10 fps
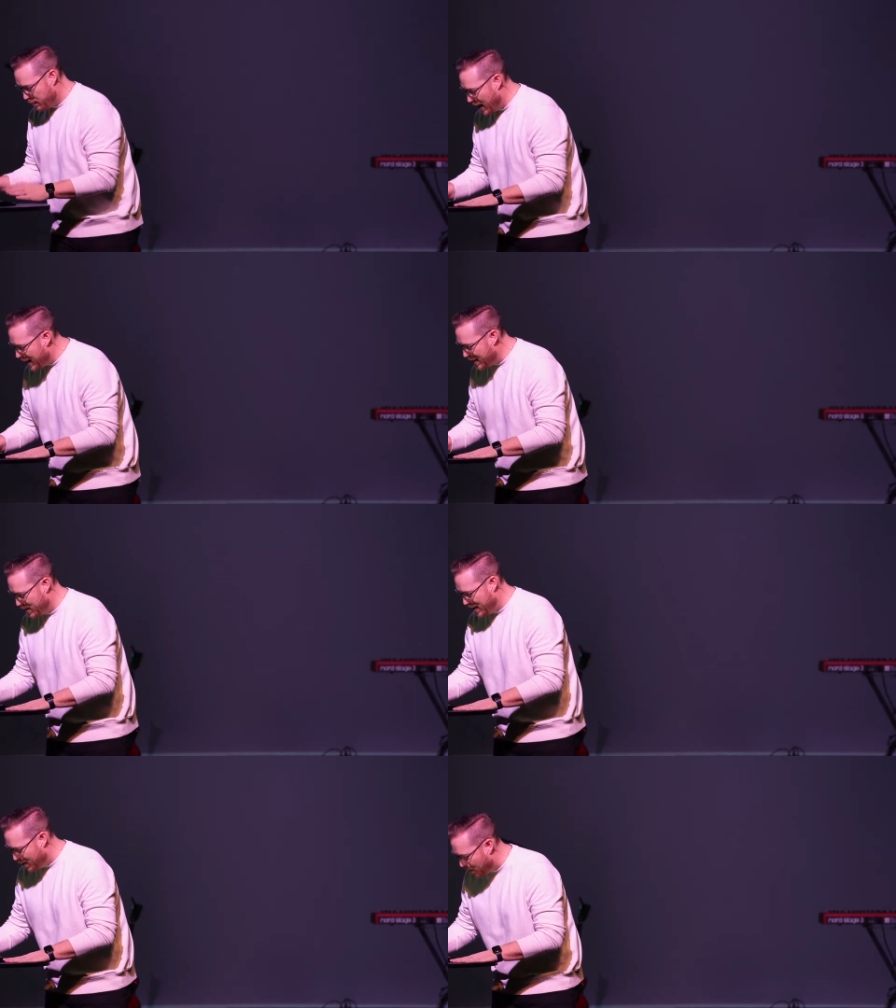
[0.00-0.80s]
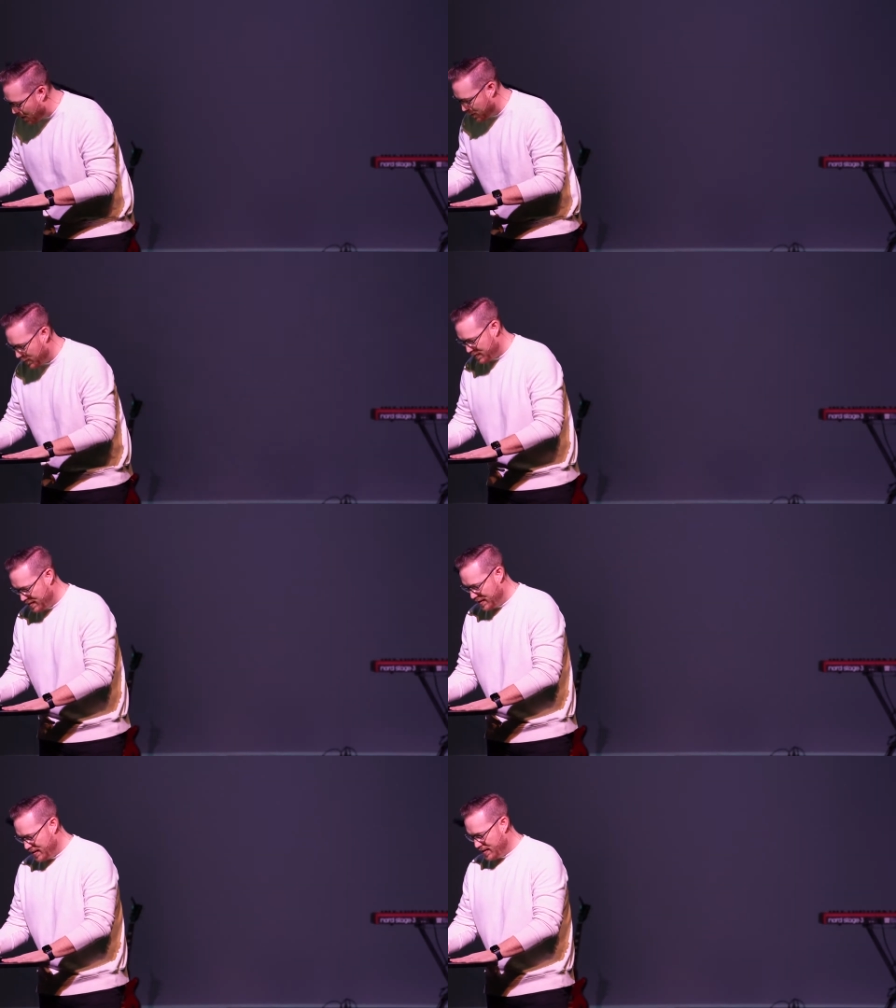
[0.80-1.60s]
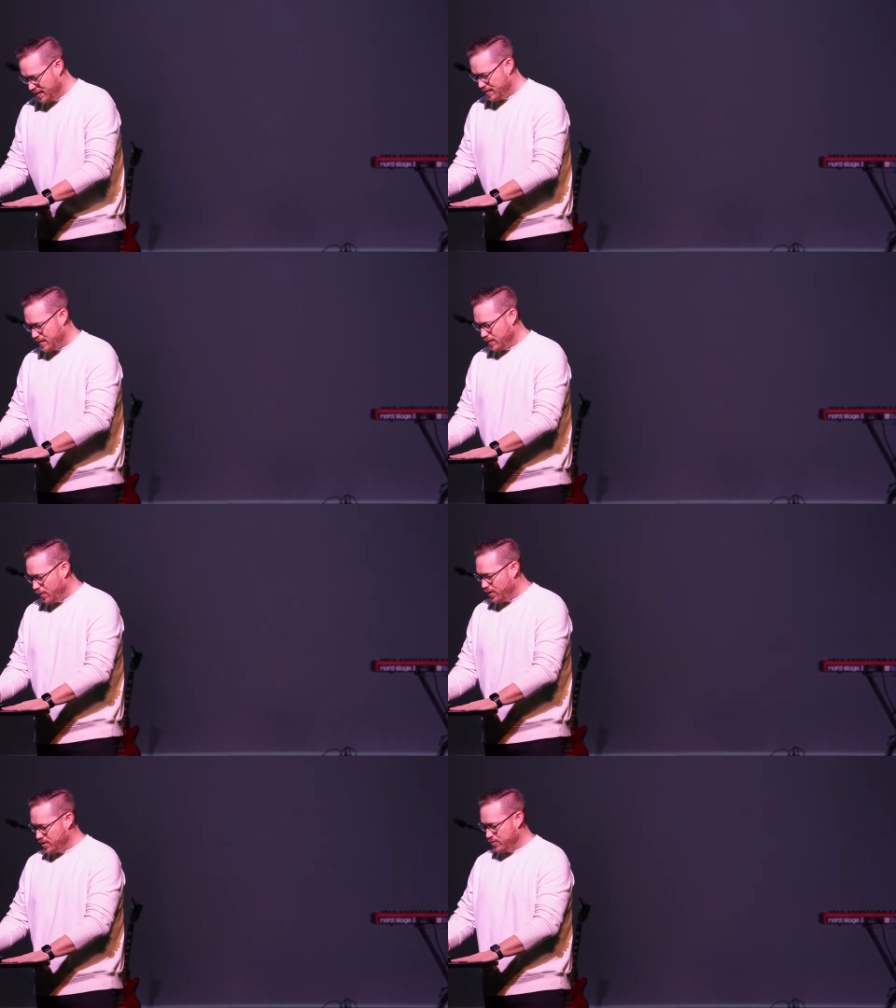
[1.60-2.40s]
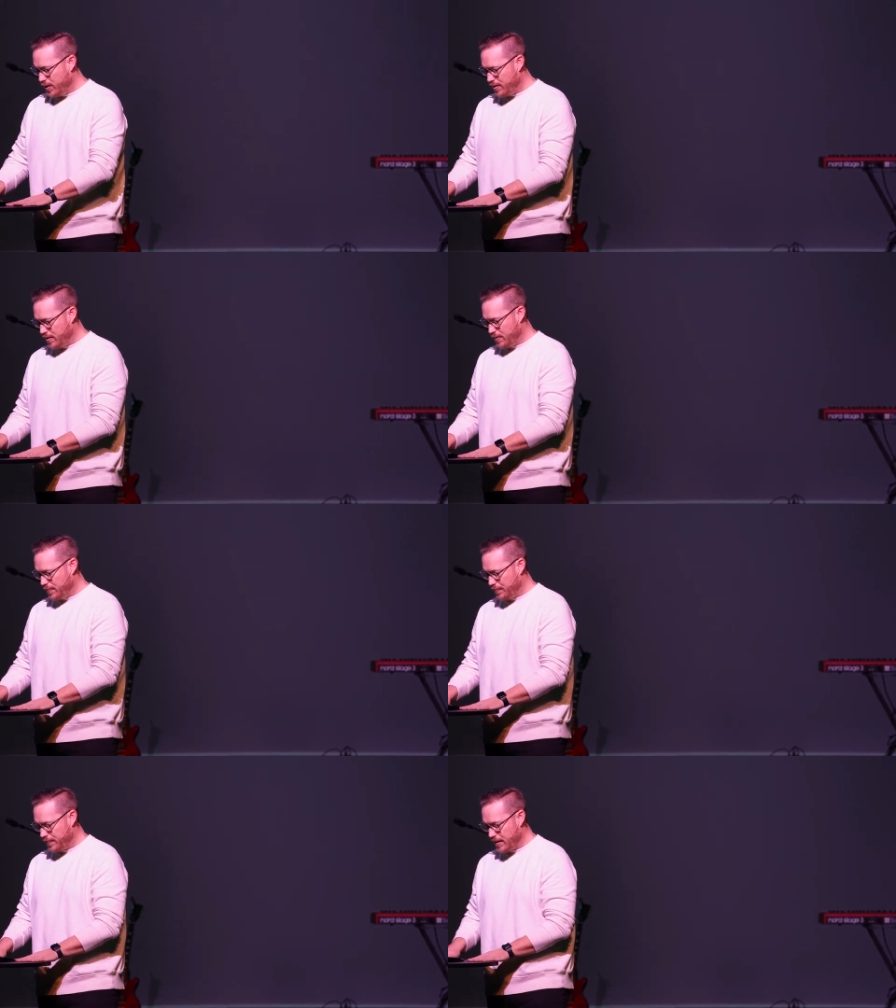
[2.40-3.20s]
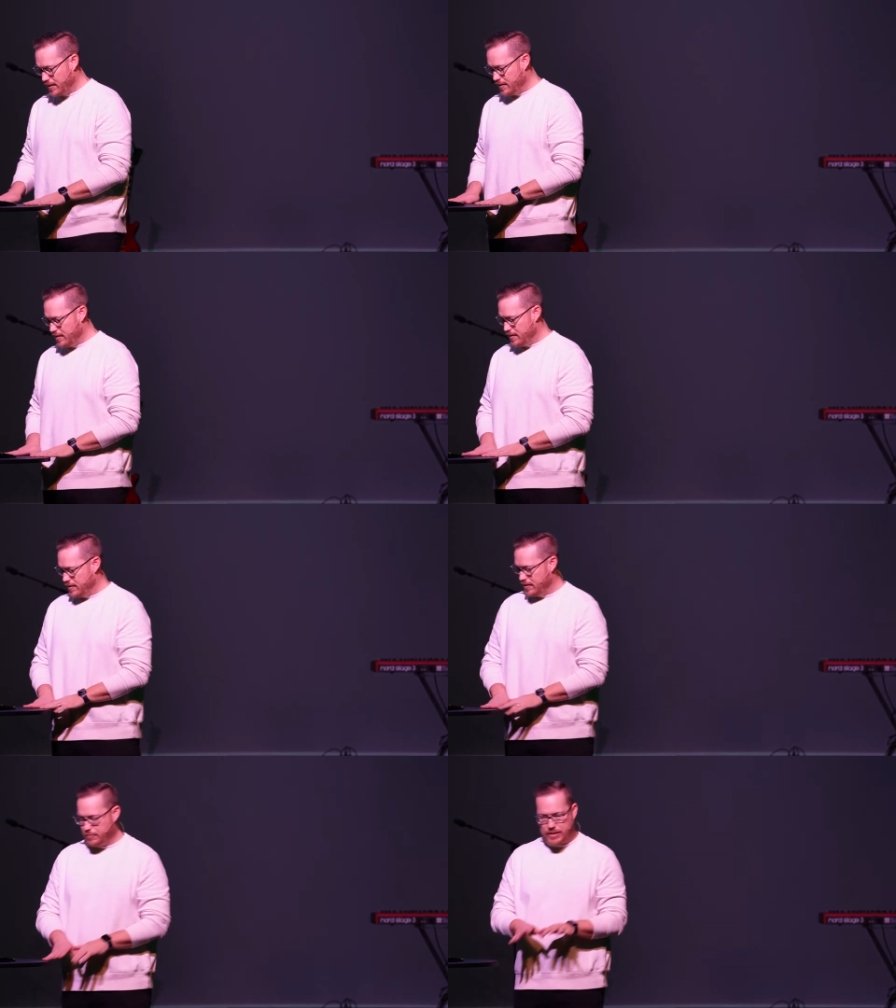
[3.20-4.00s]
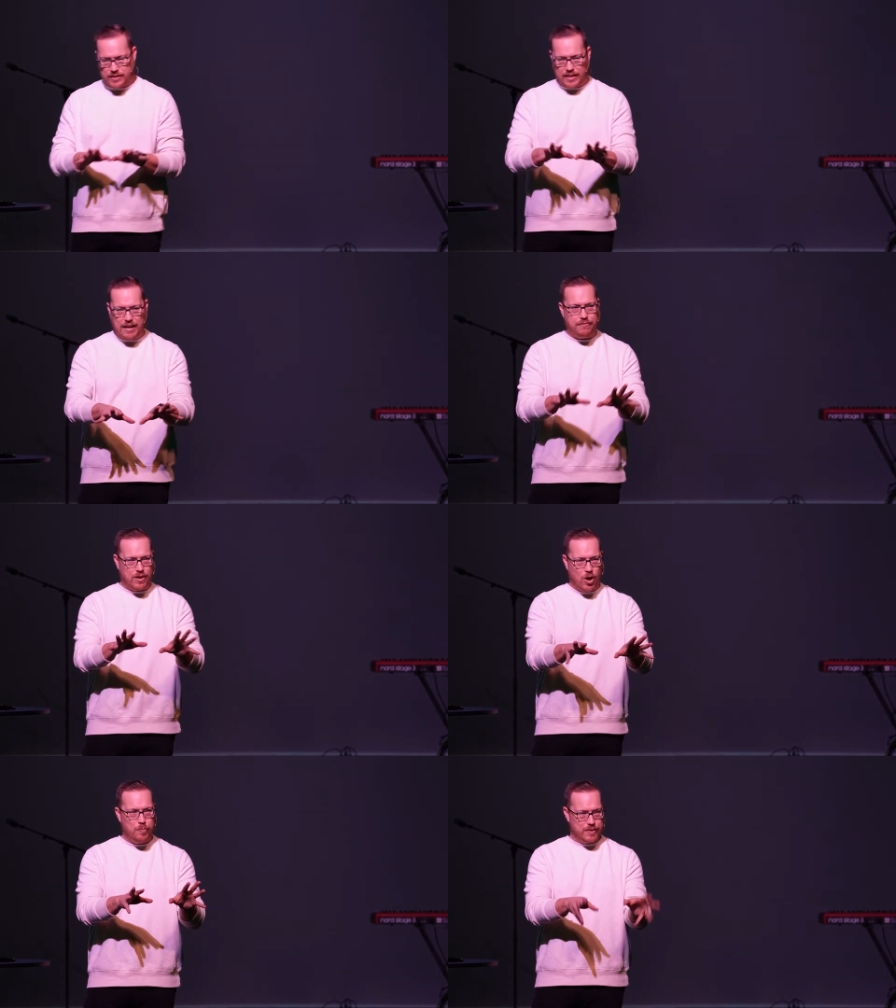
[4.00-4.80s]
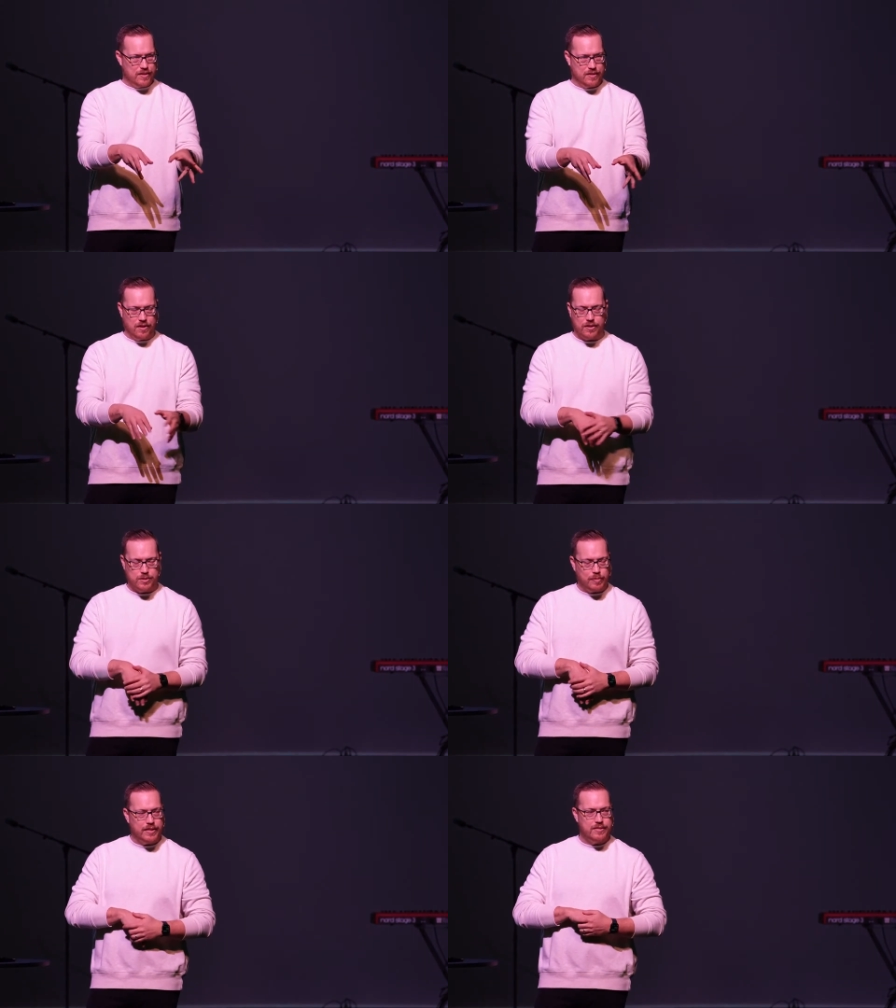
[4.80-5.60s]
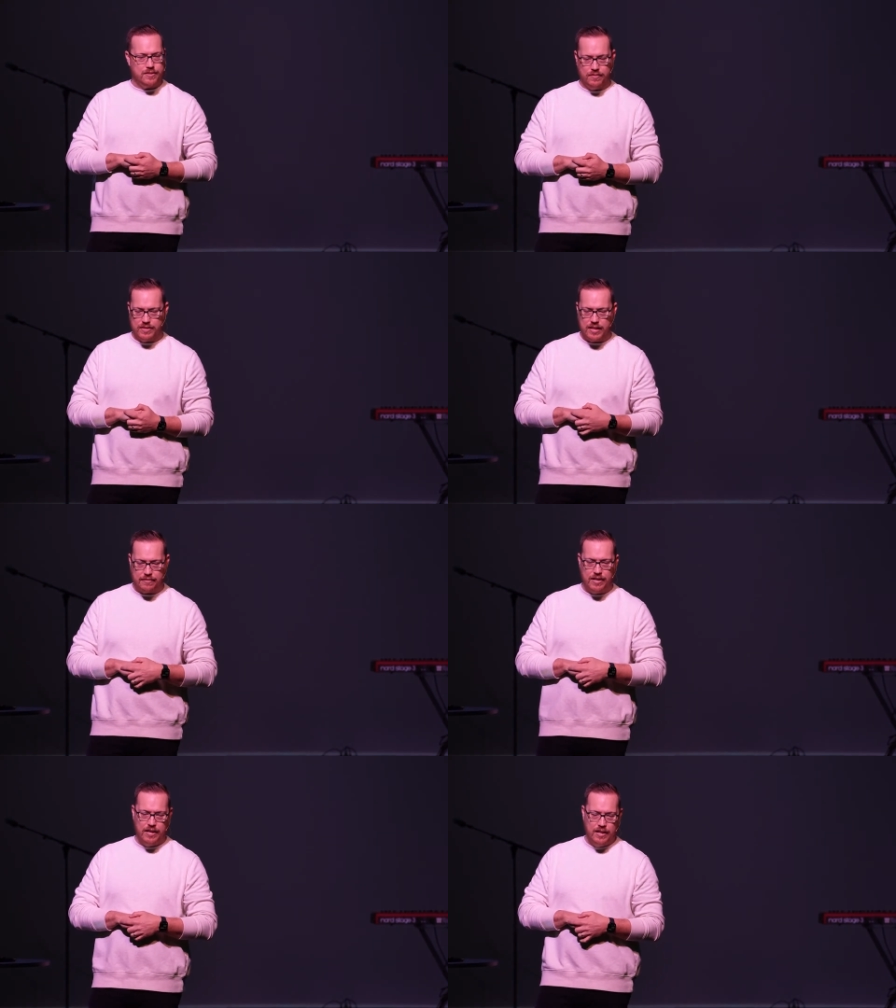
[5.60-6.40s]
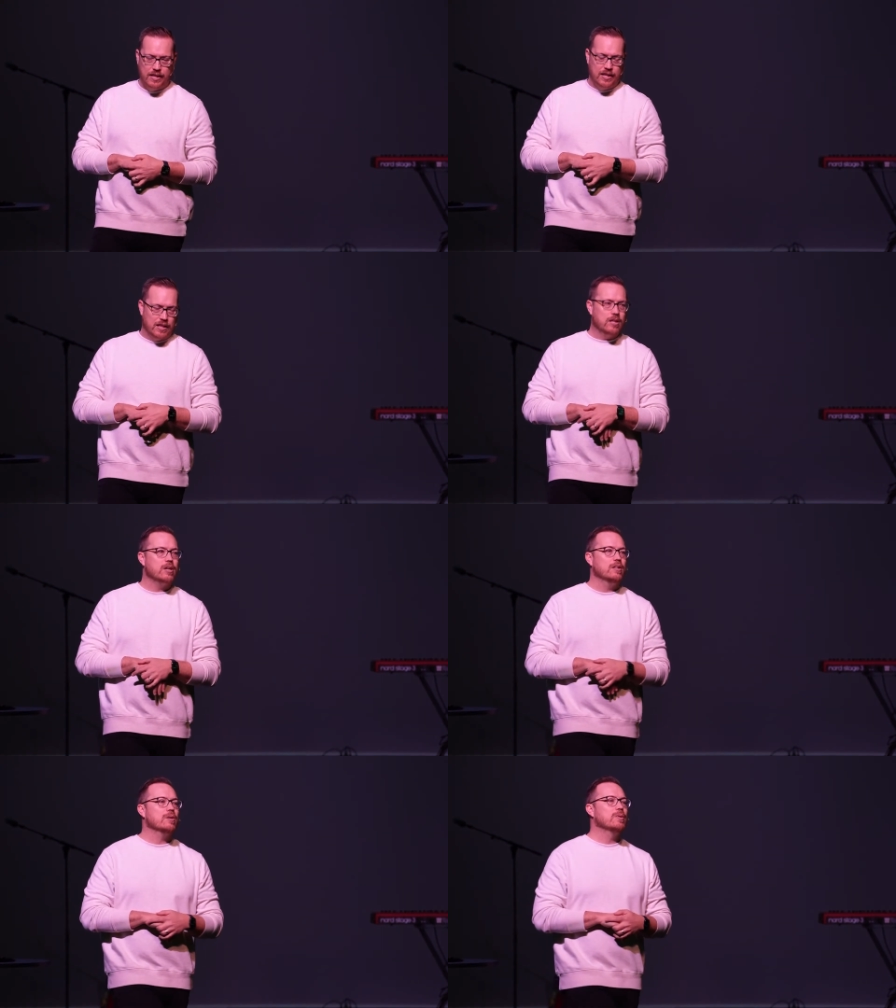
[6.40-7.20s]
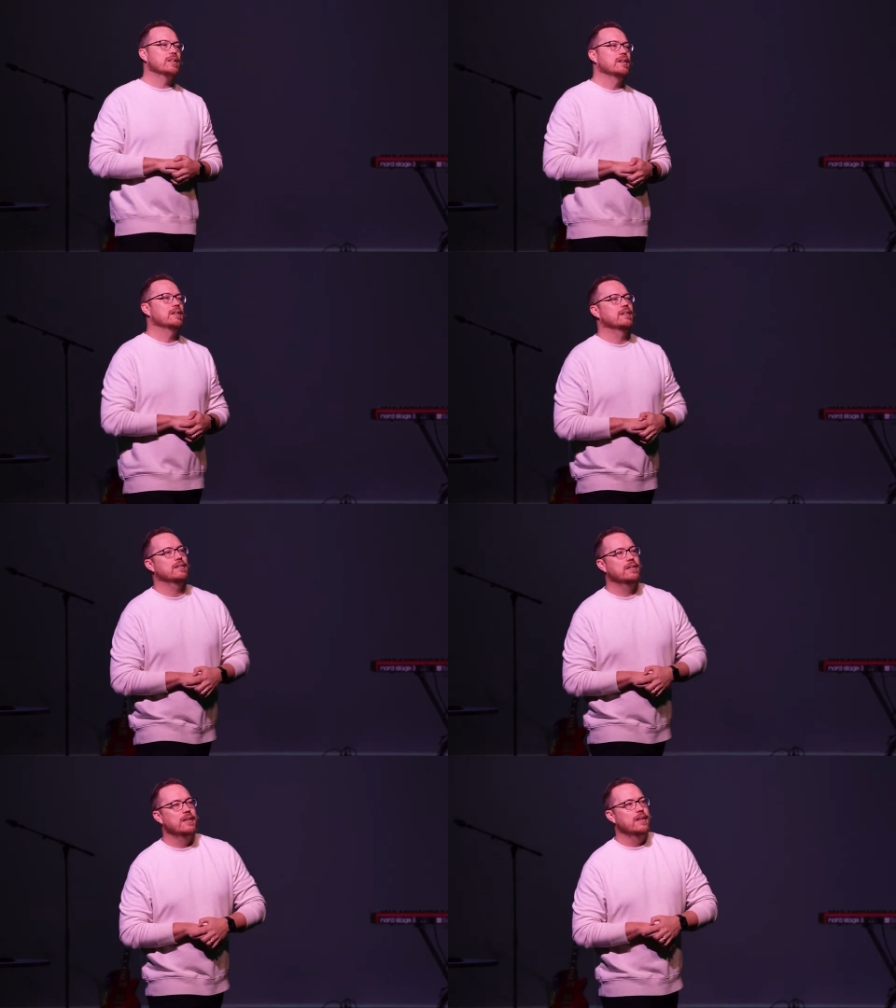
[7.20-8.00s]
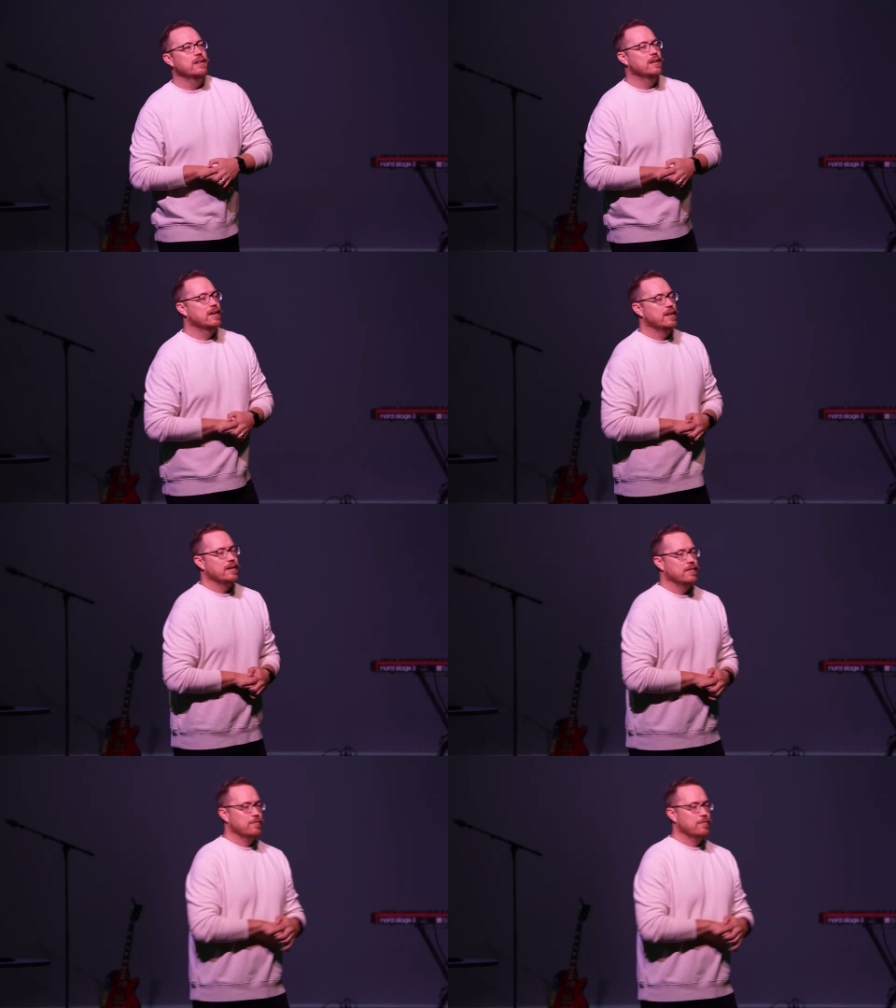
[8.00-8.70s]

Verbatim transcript: Mighty hero. The Lord is with you. He speaks life and hope into the darkest places of his life. Look at, look at what the uh,